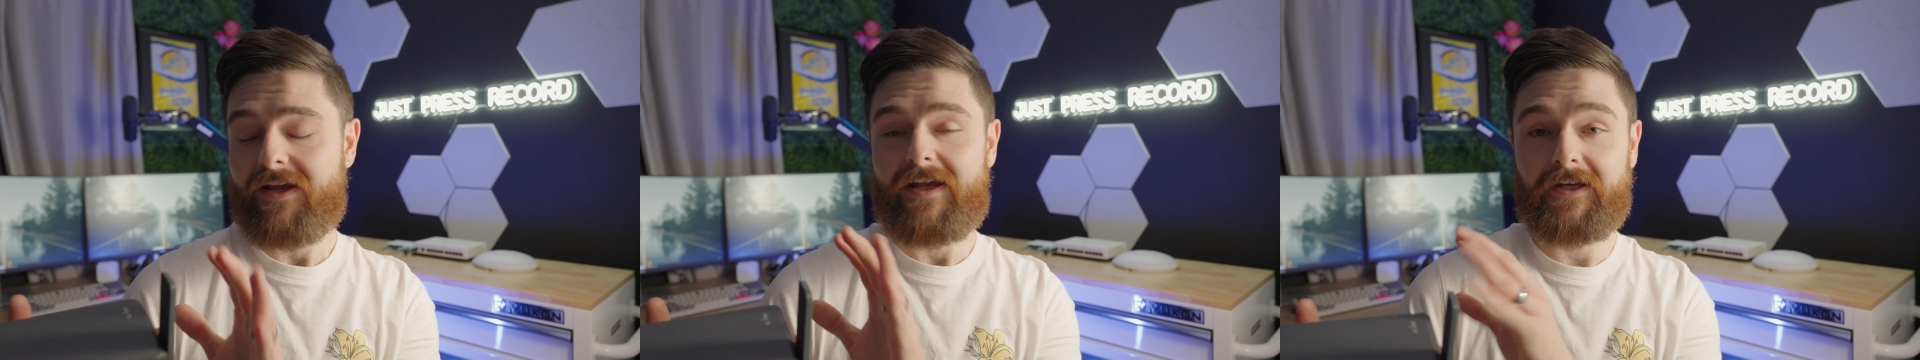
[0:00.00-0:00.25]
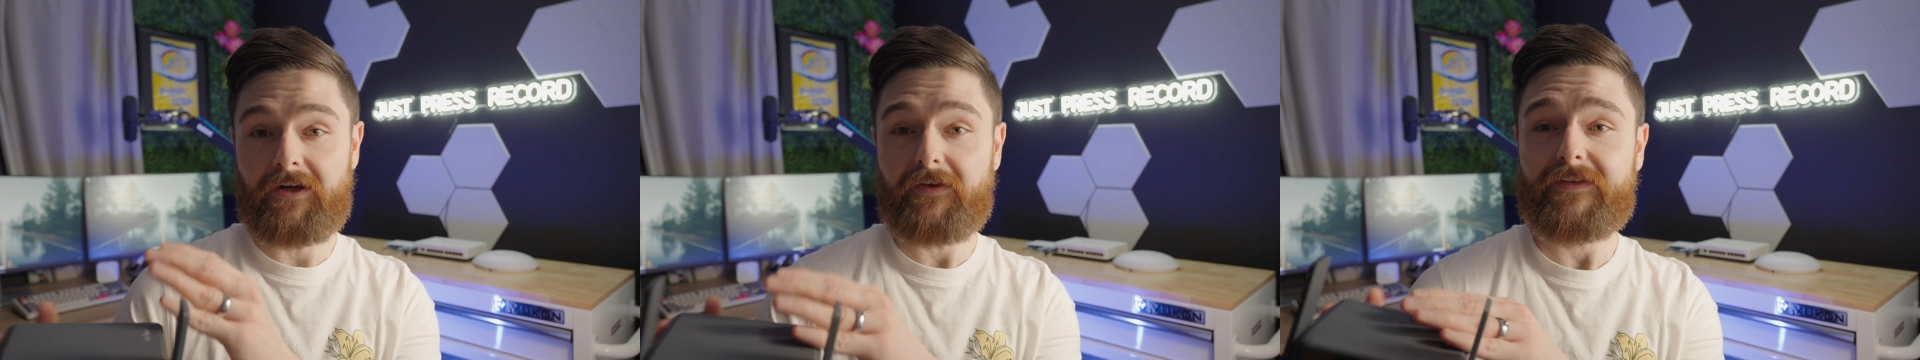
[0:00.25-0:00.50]

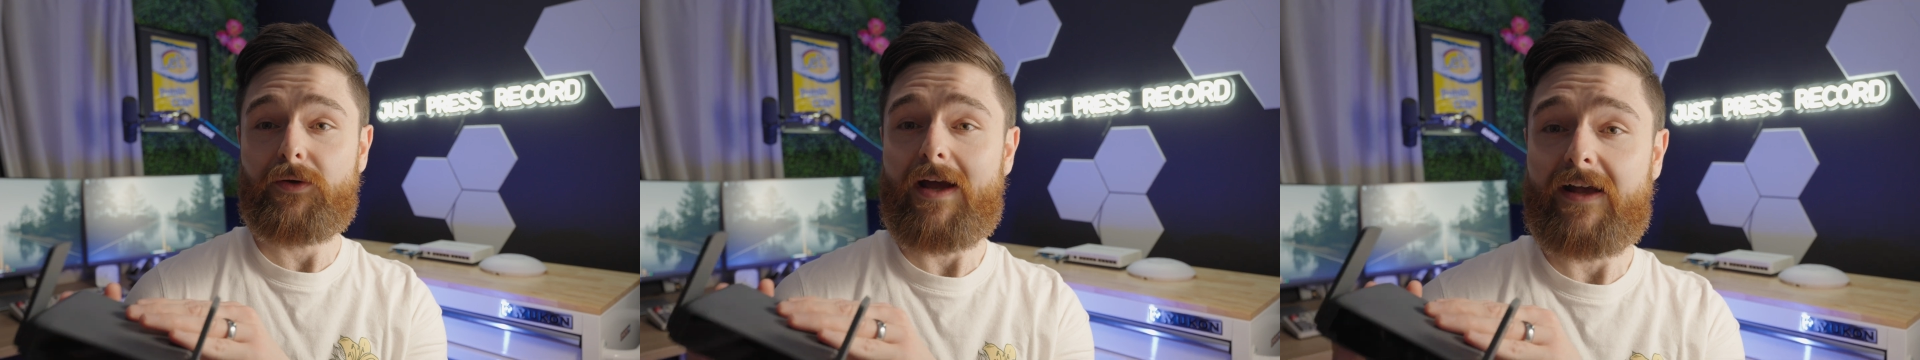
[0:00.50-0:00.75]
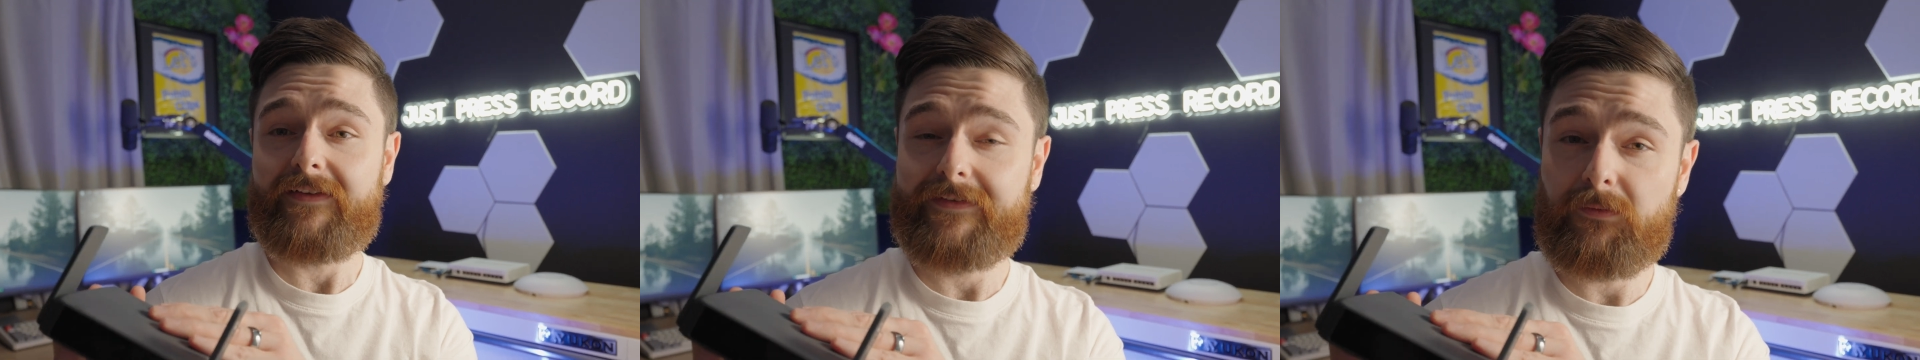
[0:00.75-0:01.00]
it also
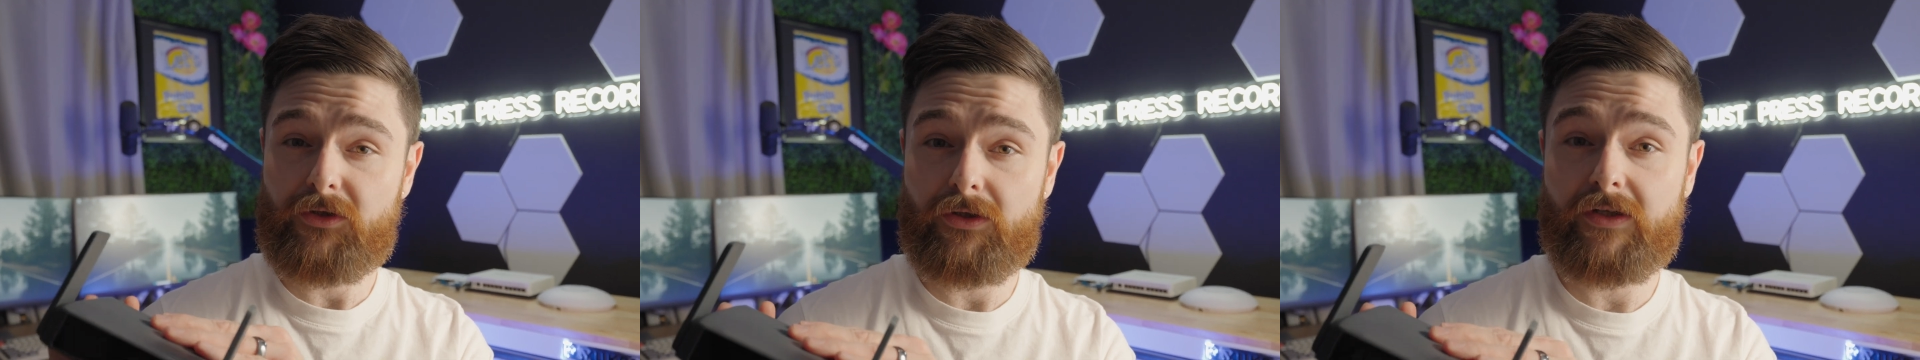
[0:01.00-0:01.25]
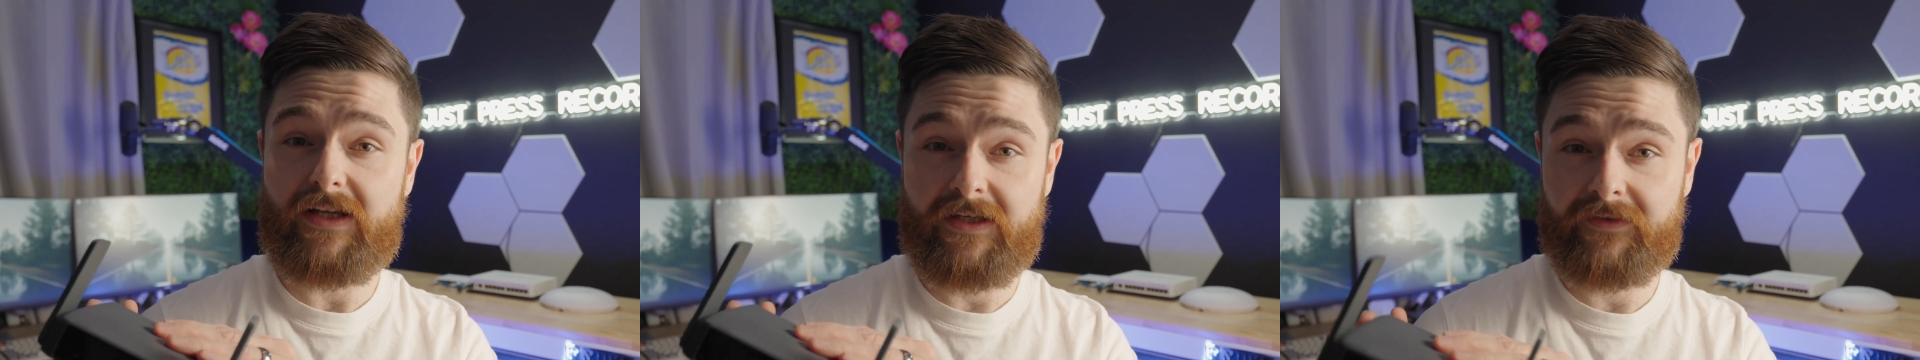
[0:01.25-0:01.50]
has some
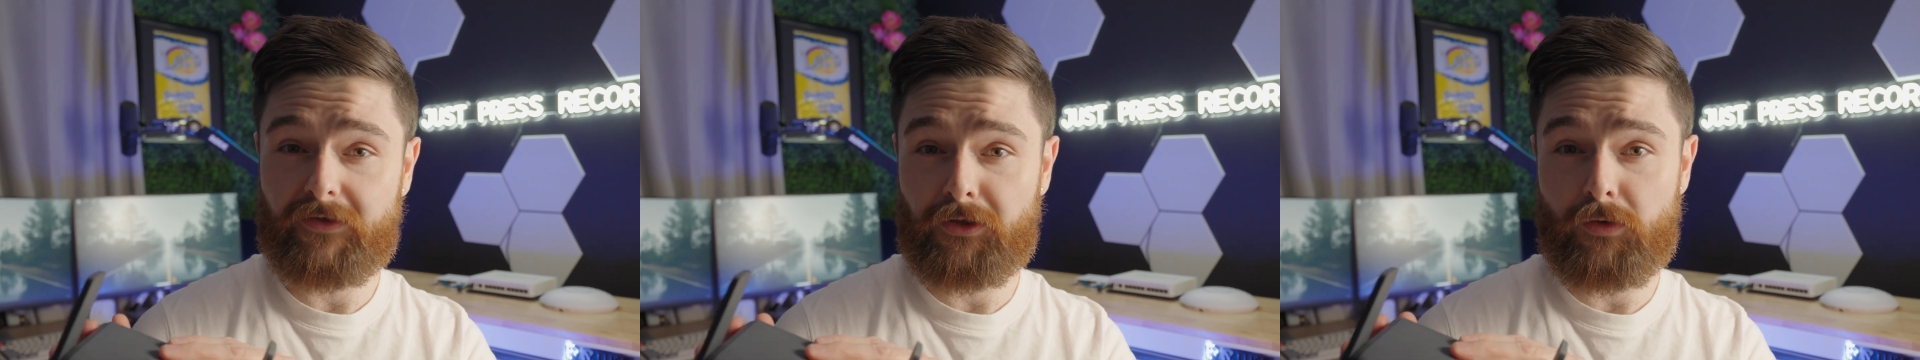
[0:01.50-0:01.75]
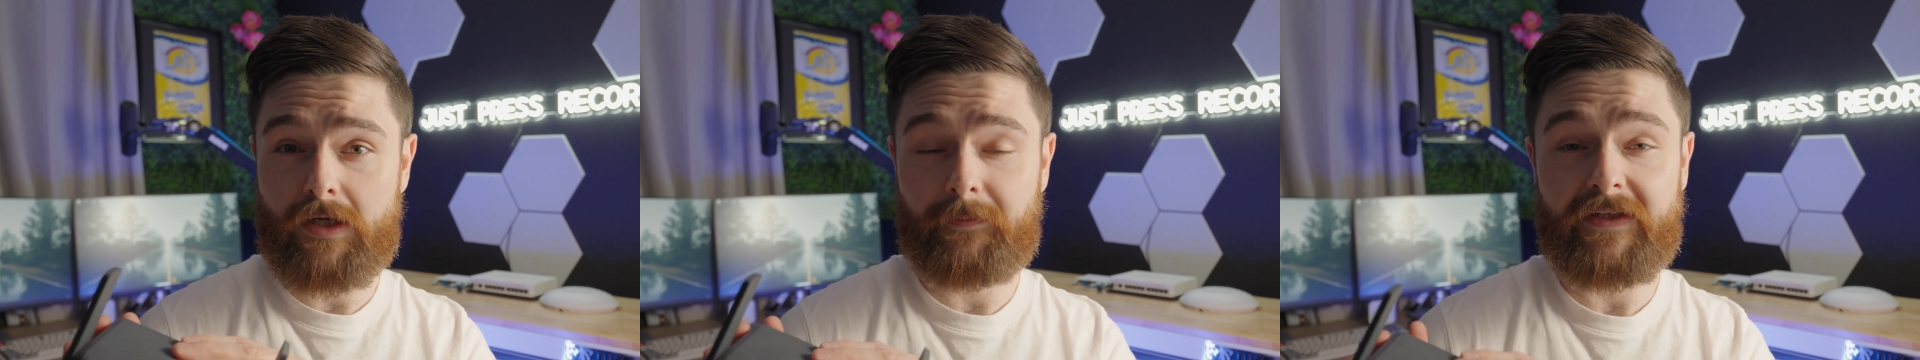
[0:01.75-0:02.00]
good
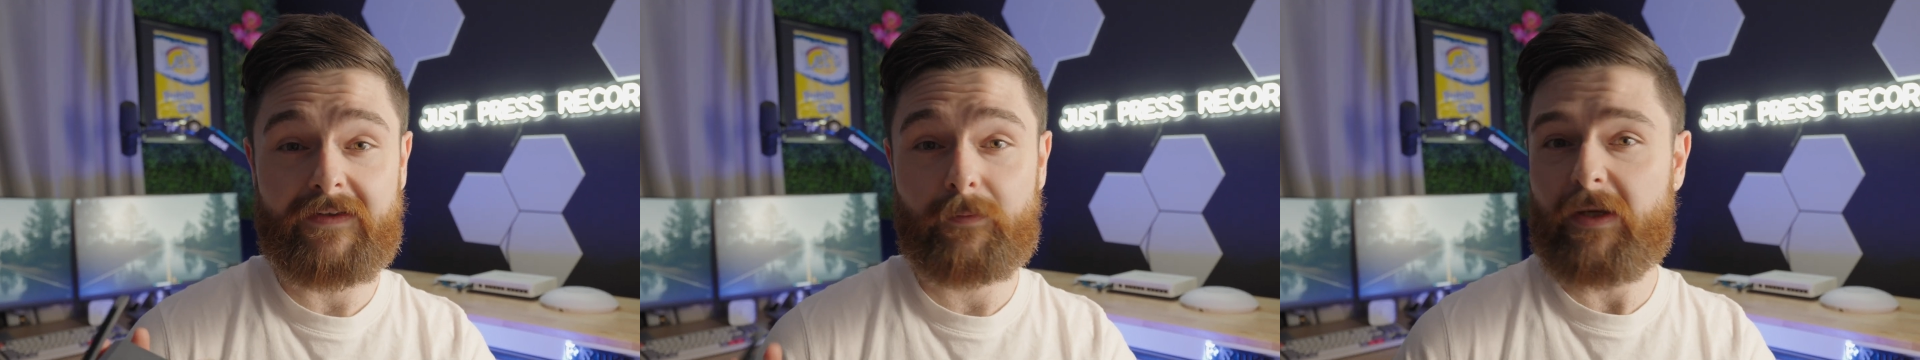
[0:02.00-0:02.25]
internal updates.